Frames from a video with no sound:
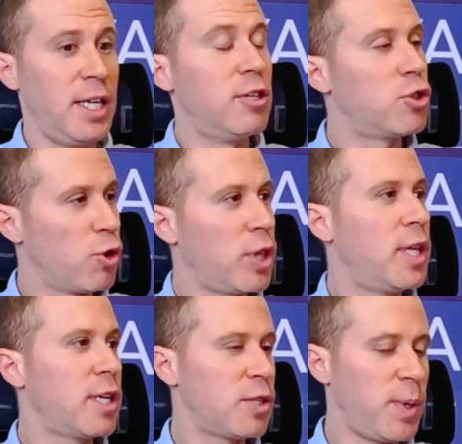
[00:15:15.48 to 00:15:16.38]
And he
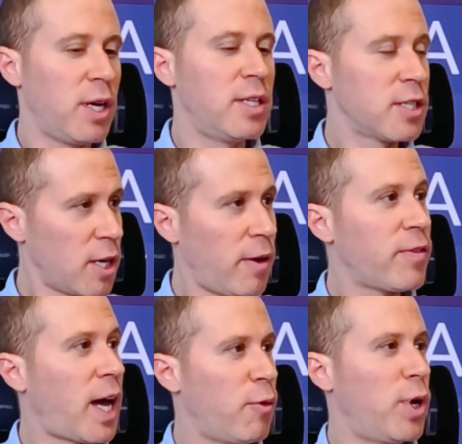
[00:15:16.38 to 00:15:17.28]
enjoyed the experience
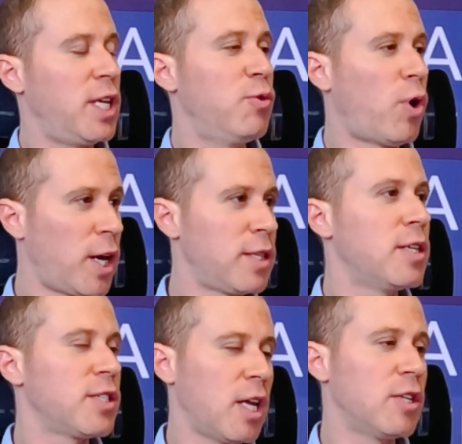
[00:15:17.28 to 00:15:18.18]
enough that when he
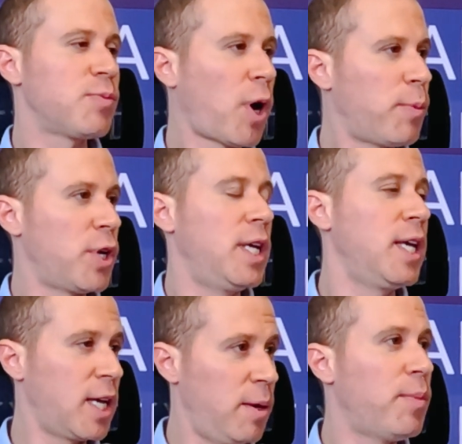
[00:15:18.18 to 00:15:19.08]
wanted to sell his
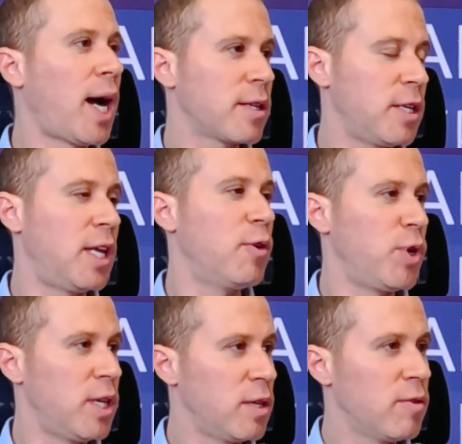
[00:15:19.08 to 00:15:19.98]
property, he came back to
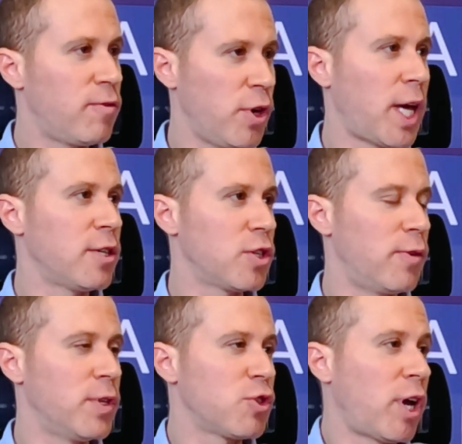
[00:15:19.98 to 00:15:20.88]
Nawy for
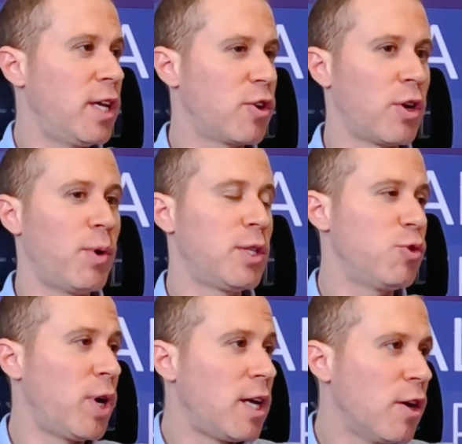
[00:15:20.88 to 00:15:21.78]
that service, right? He could have
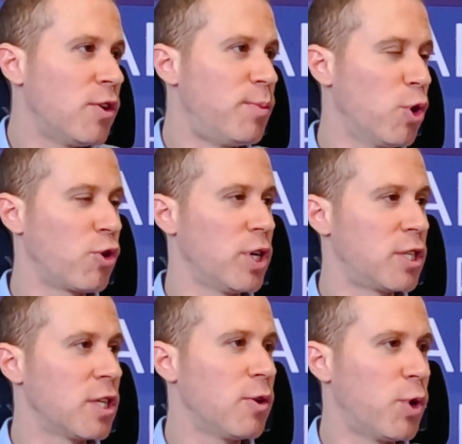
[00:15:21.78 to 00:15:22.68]
went to any other
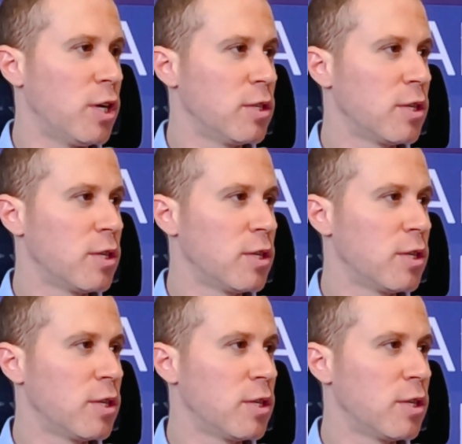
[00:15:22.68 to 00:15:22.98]
brokerage in the